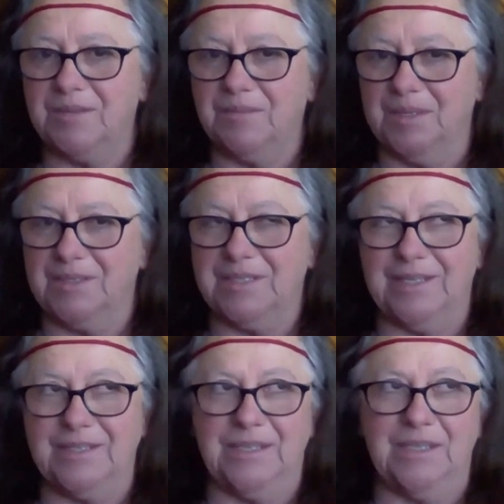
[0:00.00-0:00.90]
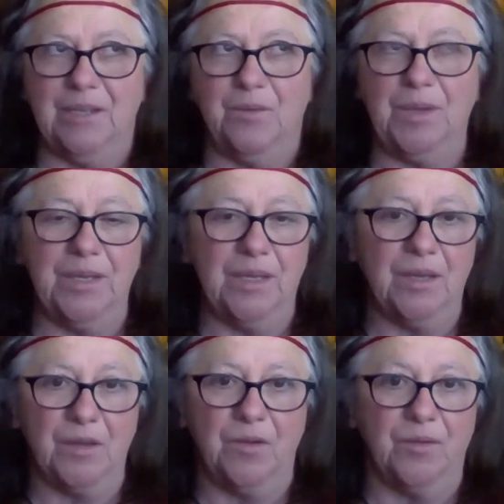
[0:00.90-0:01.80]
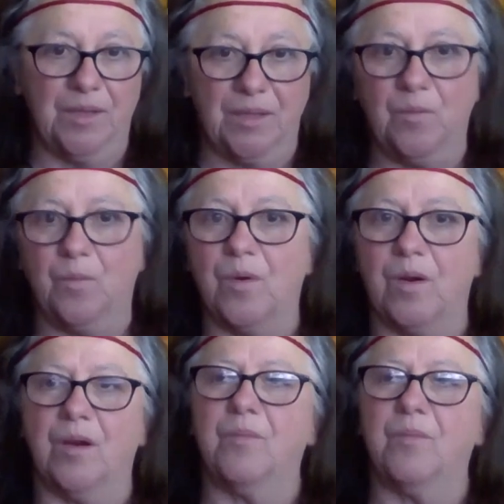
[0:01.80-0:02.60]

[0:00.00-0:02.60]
mundanely that we let go, like in work,